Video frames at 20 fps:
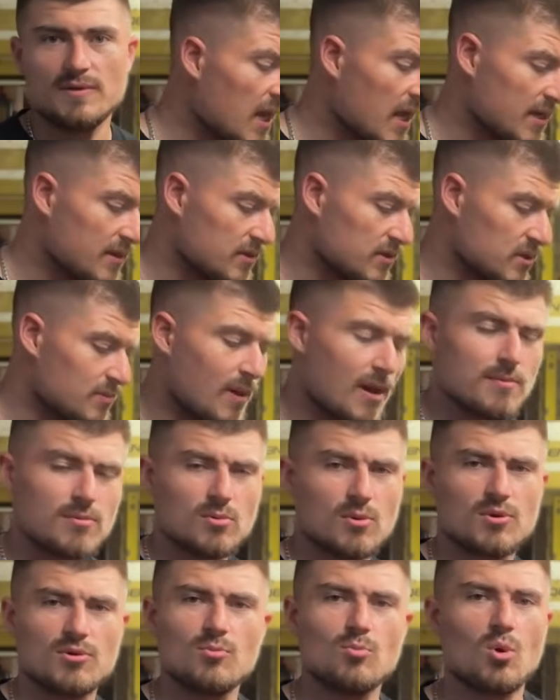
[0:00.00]
And you may be
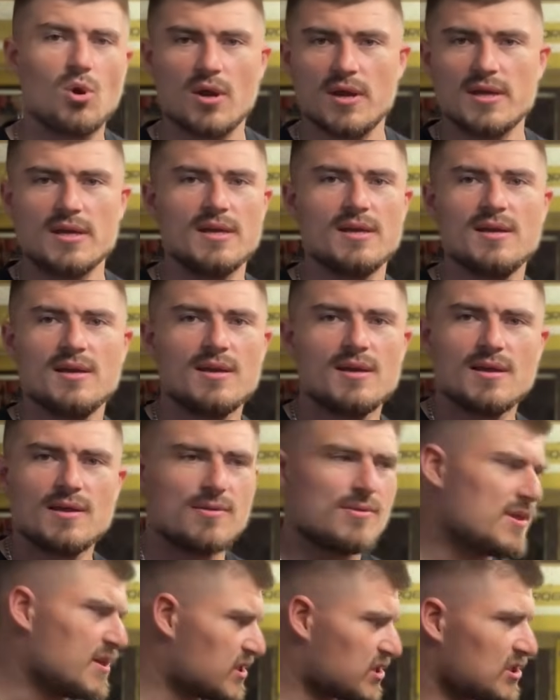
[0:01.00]
wondering why
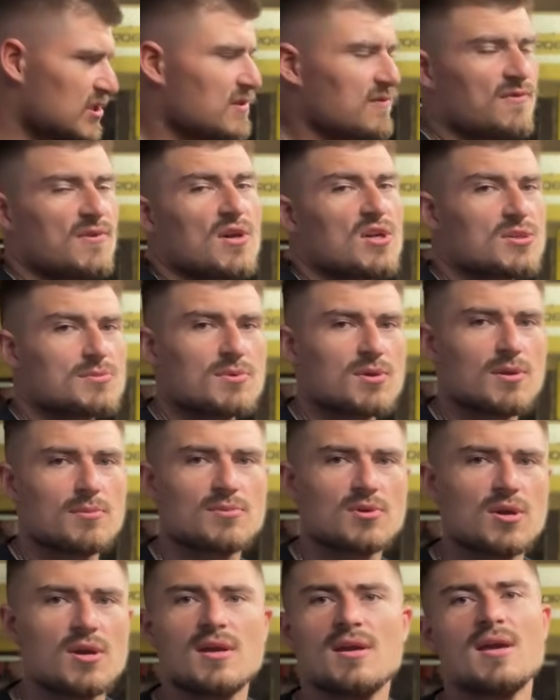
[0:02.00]
this is the first one I'm
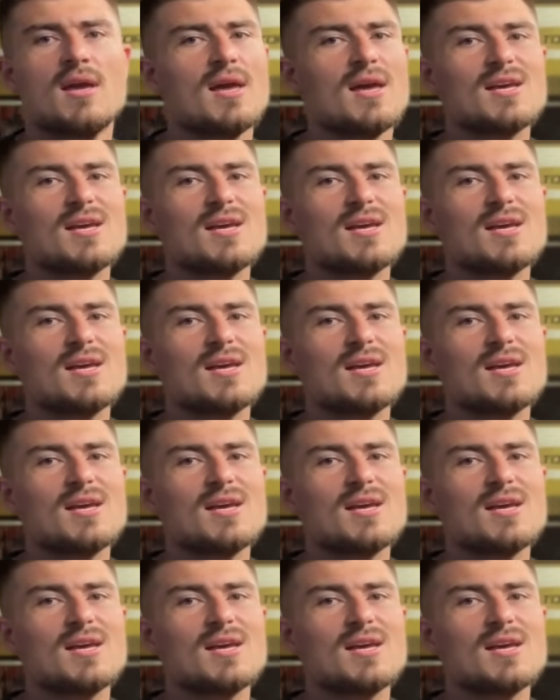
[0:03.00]
doing.